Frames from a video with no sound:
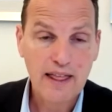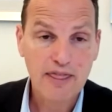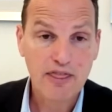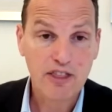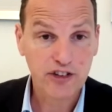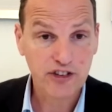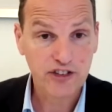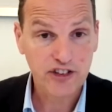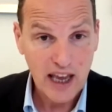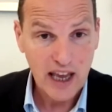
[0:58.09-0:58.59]
The
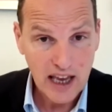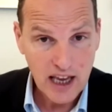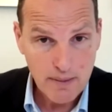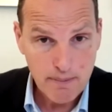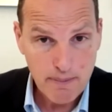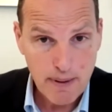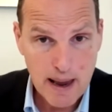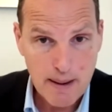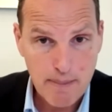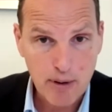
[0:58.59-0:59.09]

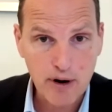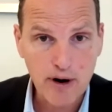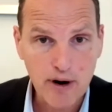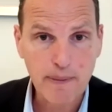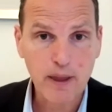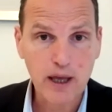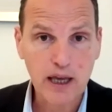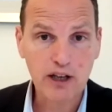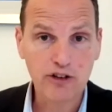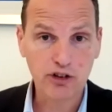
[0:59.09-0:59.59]
second
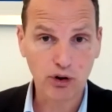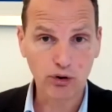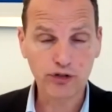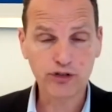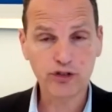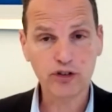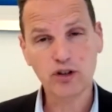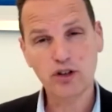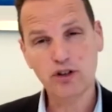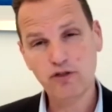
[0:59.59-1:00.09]
paper is
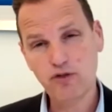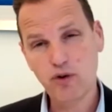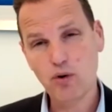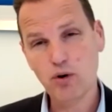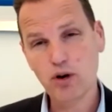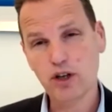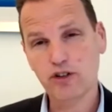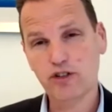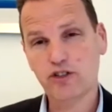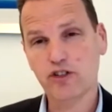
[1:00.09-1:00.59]
also going to
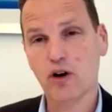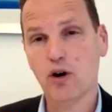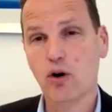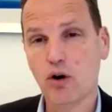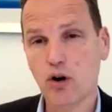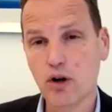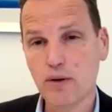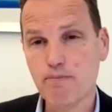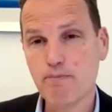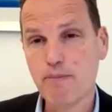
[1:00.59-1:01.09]
focus
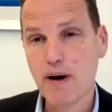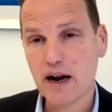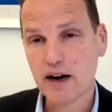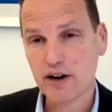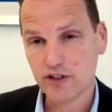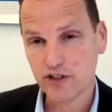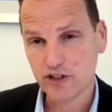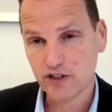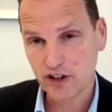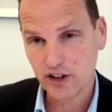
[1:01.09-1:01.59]
on
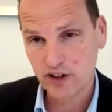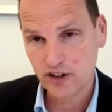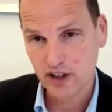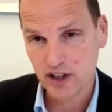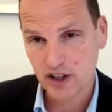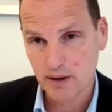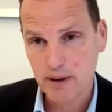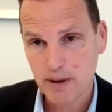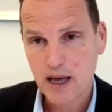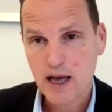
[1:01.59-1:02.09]

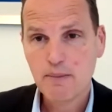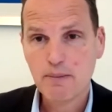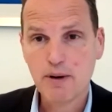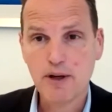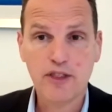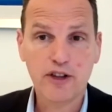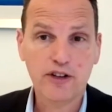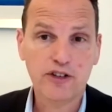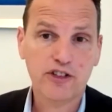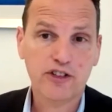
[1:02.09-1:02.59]
baricitinib,
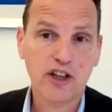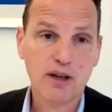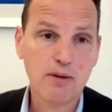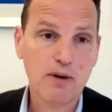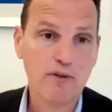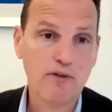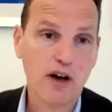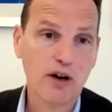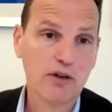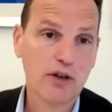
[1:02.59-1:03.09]
but this time
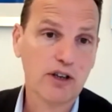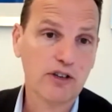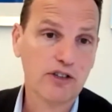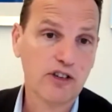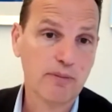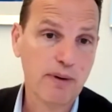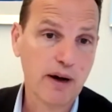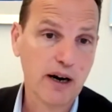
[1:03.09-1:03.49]
evaluates if